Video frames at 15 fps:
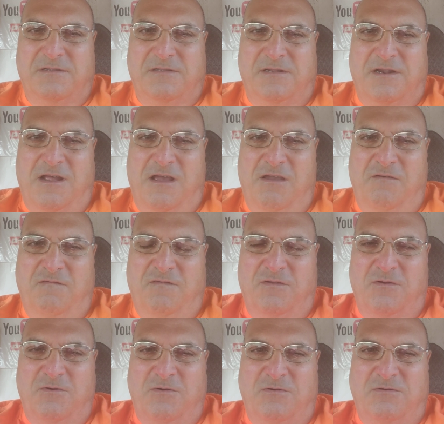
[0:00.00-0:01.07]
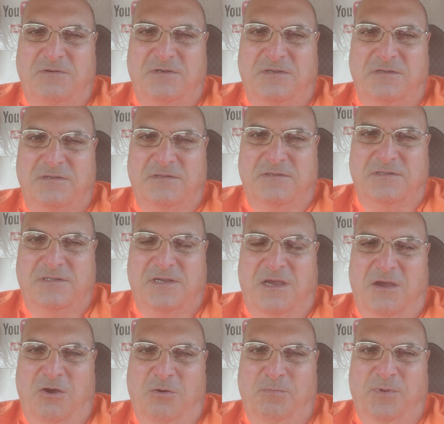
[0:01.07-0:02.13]
that I have learned to
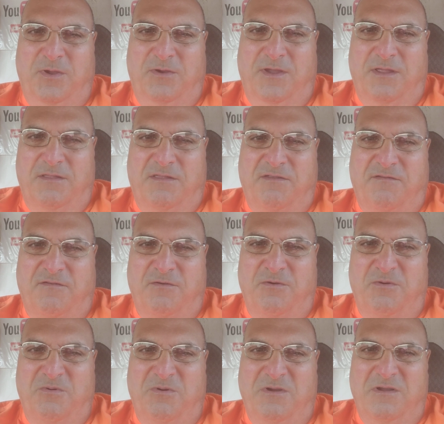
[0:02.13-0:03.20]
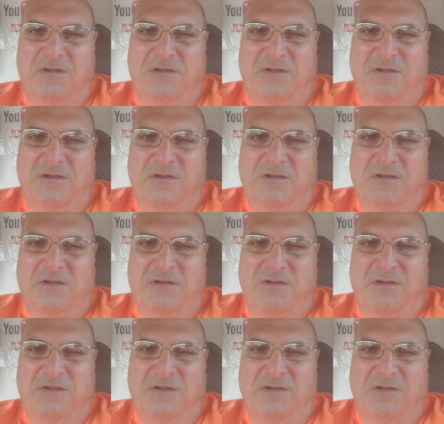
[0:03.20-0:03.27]
help you get through